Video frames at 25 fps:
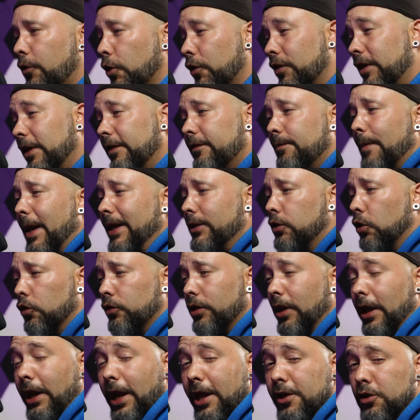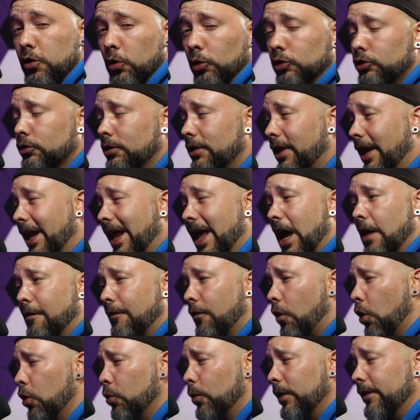For this method that I use, that I
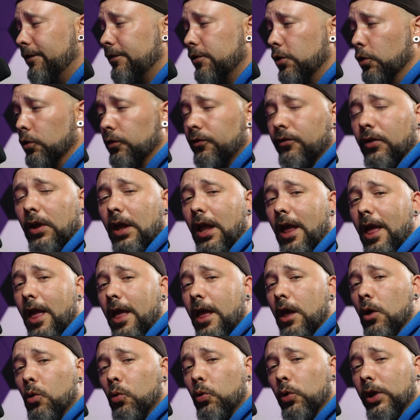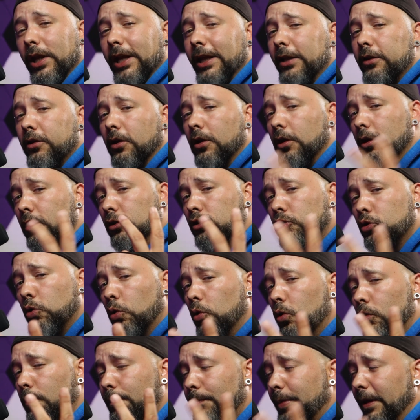have always used, we need
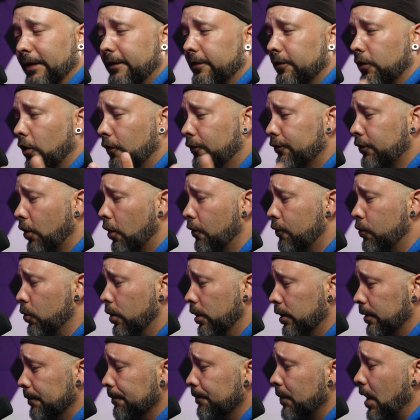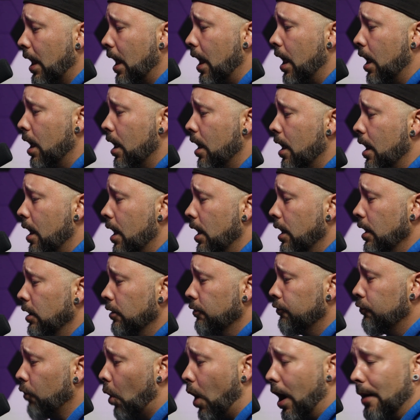two pieces of software.
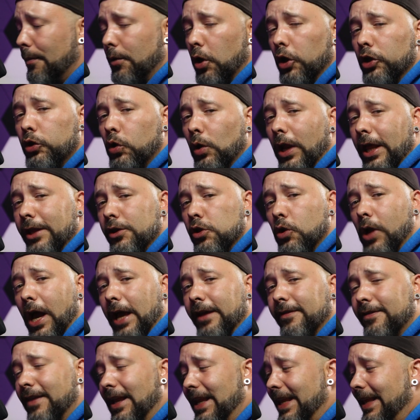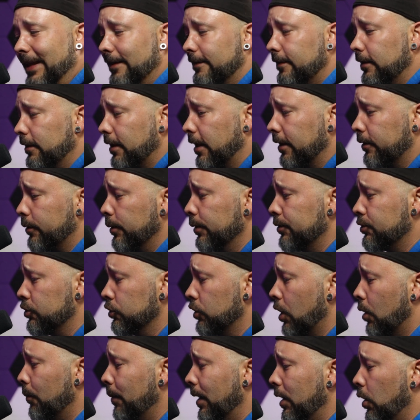So I'm going to let you guys the links in the
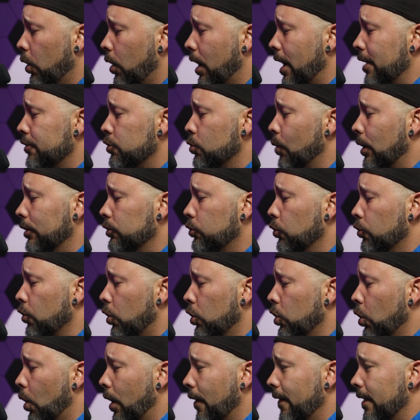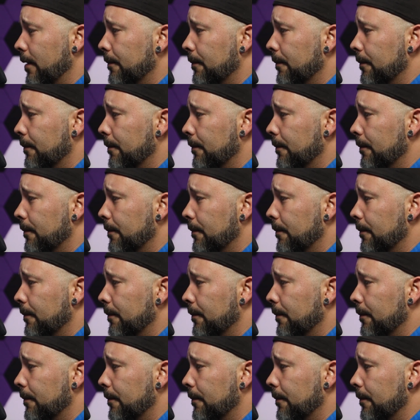description down below and you want to download